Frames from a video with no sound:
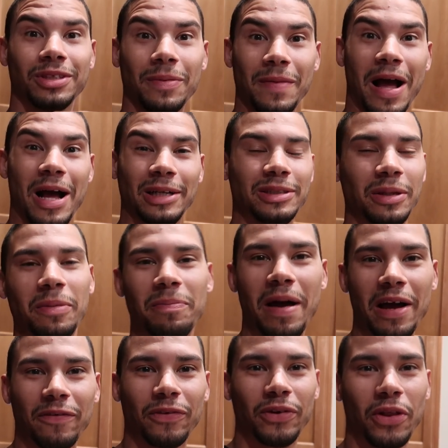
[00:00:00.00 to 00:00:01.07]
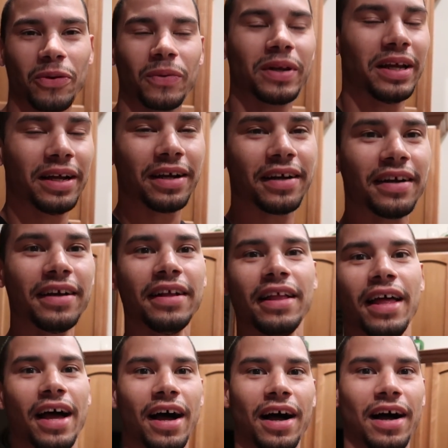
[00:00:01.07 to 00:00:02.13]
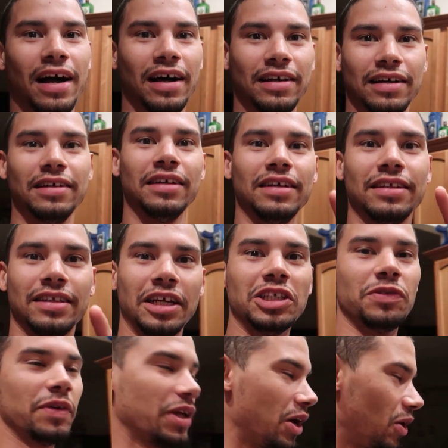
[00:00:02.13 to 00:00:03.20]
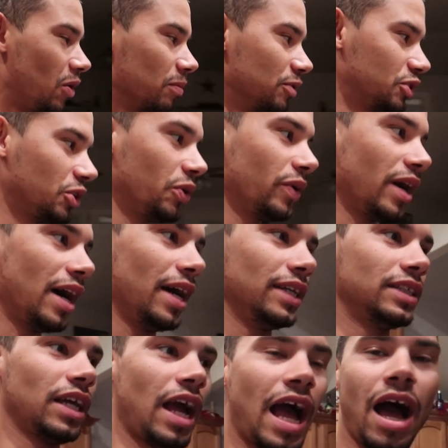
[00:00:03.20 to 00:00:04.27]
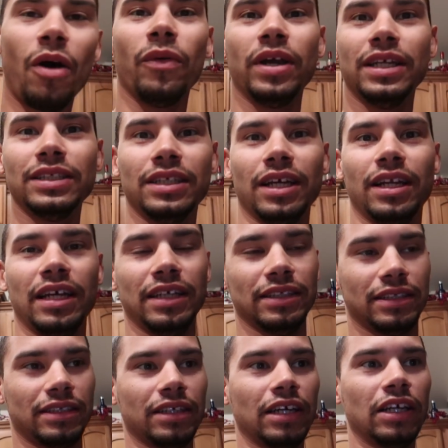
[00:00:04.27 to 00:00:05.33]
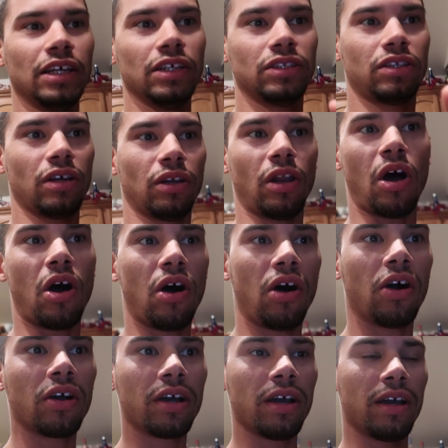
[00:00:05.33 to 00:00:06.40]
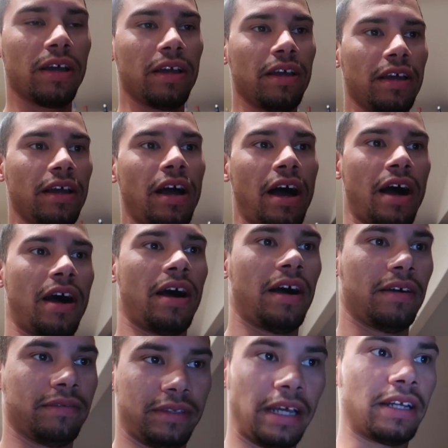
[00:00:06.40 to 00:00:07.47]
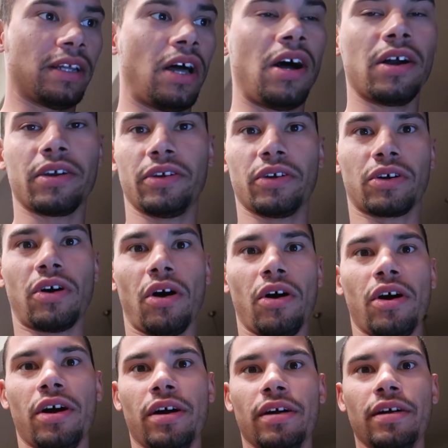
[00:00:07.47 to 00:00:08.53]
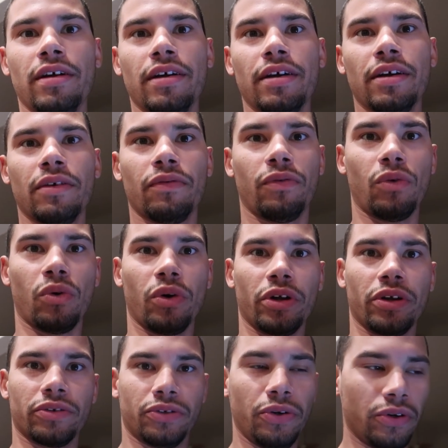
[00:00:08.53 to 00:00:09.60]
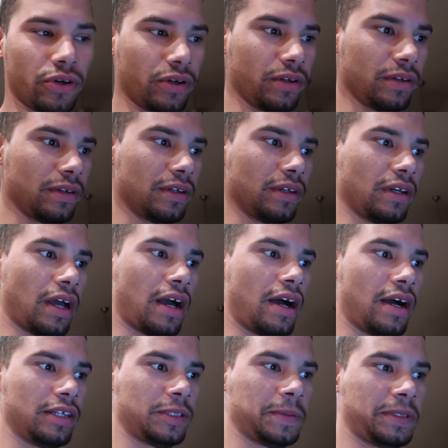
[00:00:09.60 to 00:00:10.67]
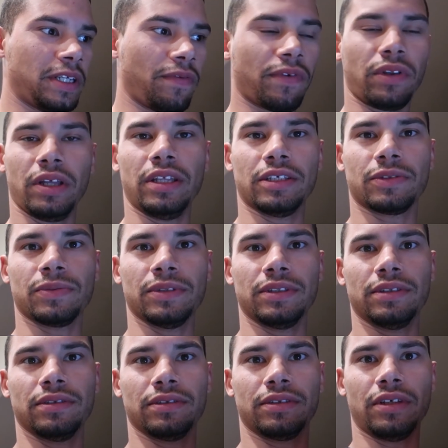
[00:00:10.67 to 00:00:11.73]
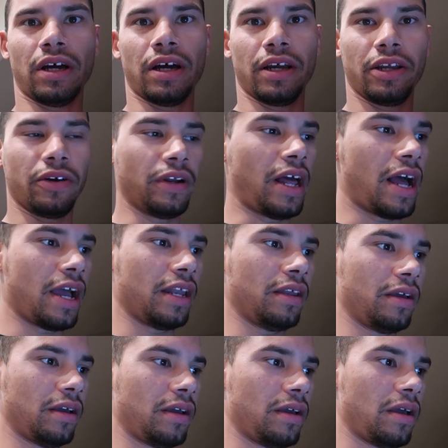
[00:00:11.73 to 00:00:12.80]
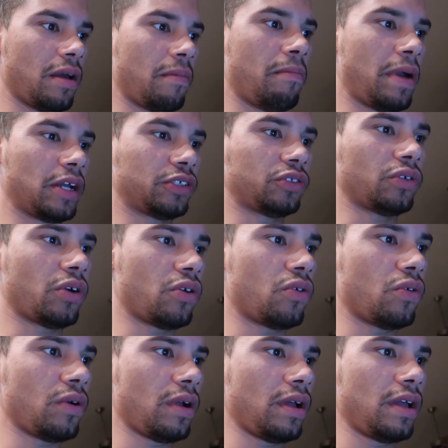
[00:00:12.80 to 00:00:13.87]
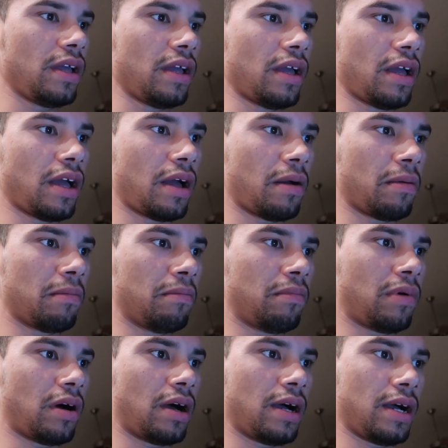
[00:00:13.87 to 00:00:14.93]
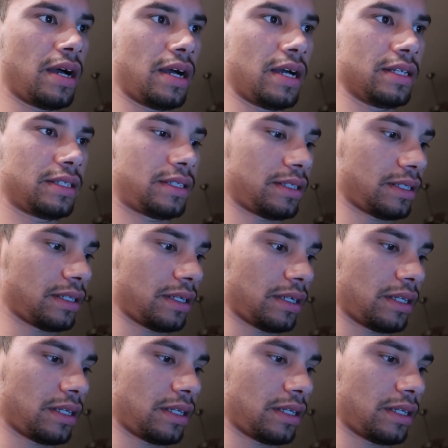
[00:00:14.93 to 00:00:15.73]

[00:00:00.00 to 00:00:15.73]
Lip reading: up, guys? Back for another one here. Today's video, I'm gonna show you guys how easy it is to log, data log your car for your tuner. Specifically, this one's Eurodyne Maestro, but